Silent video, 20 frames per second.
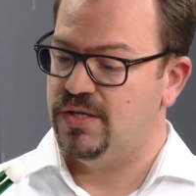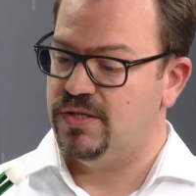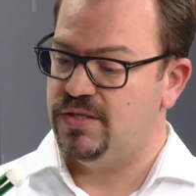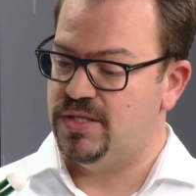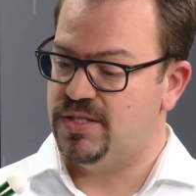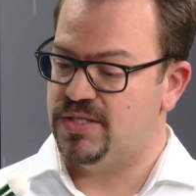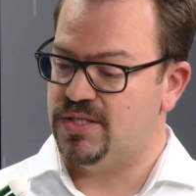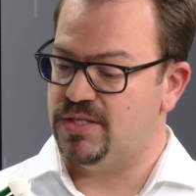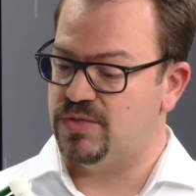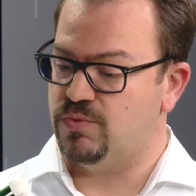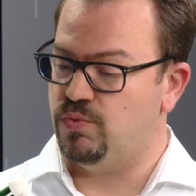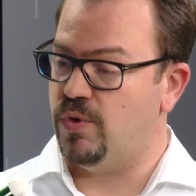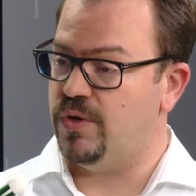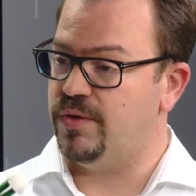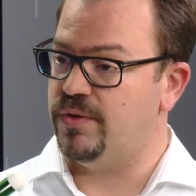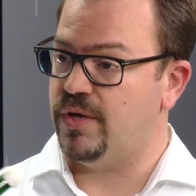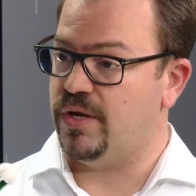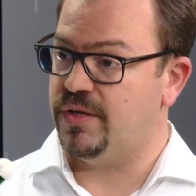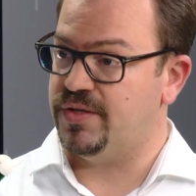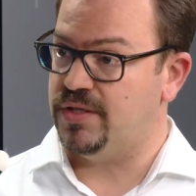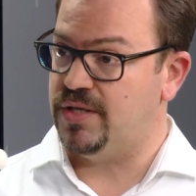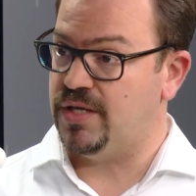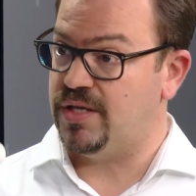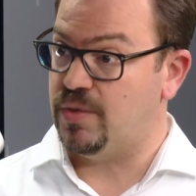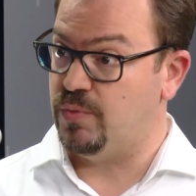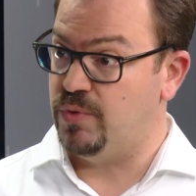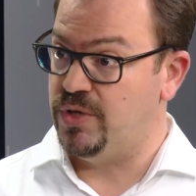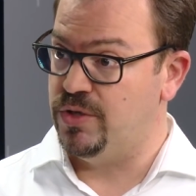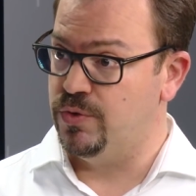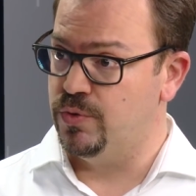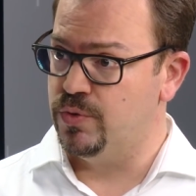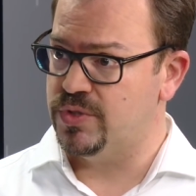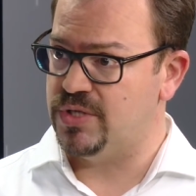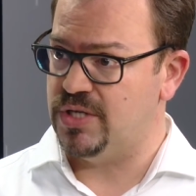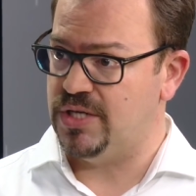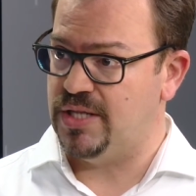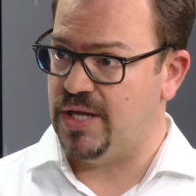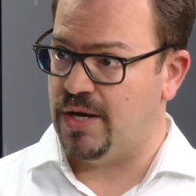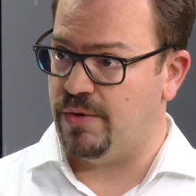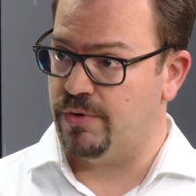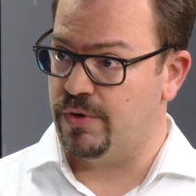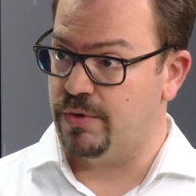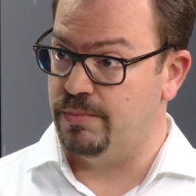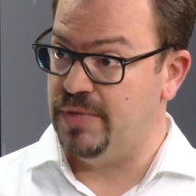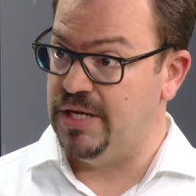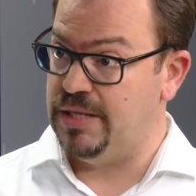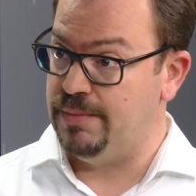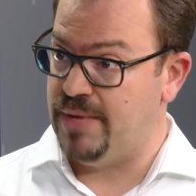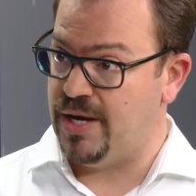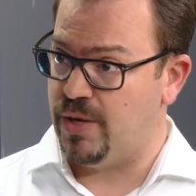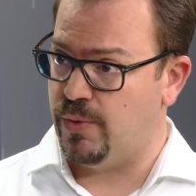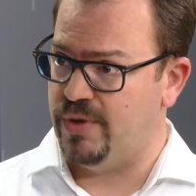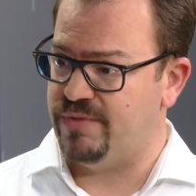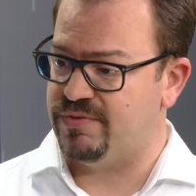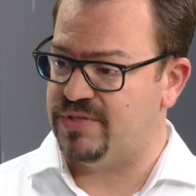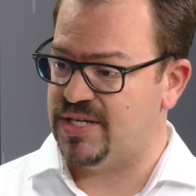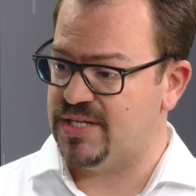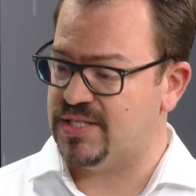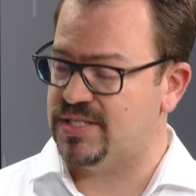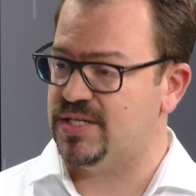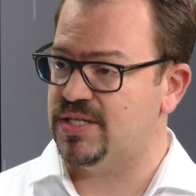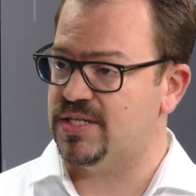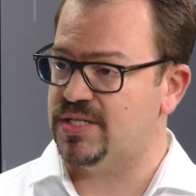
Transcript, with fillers: This is one antenna that we use in our millimeter wave testing